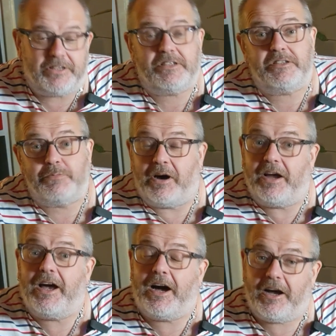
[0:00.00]
This is
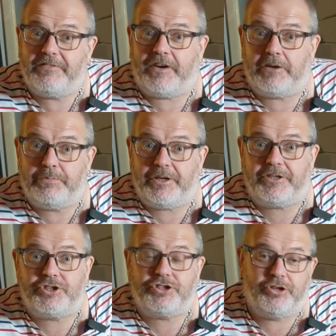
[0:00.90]
my HiFi
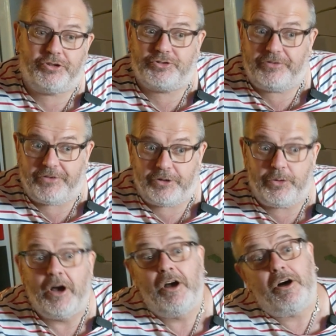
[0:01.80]
Pig short
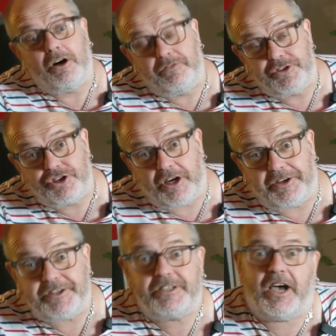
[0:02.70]
review of the
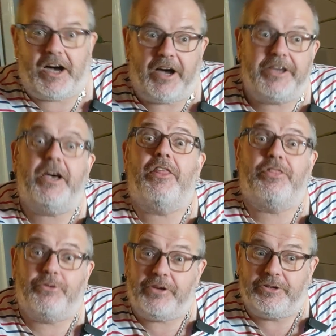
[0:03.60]
JADIS
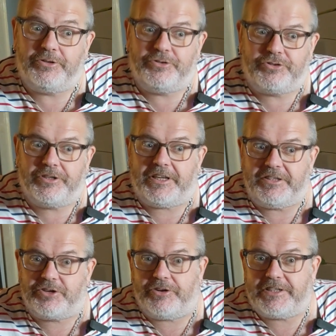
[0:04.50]
i300
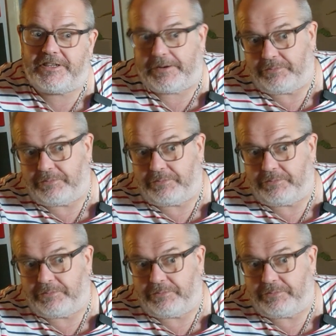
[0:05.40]
integrated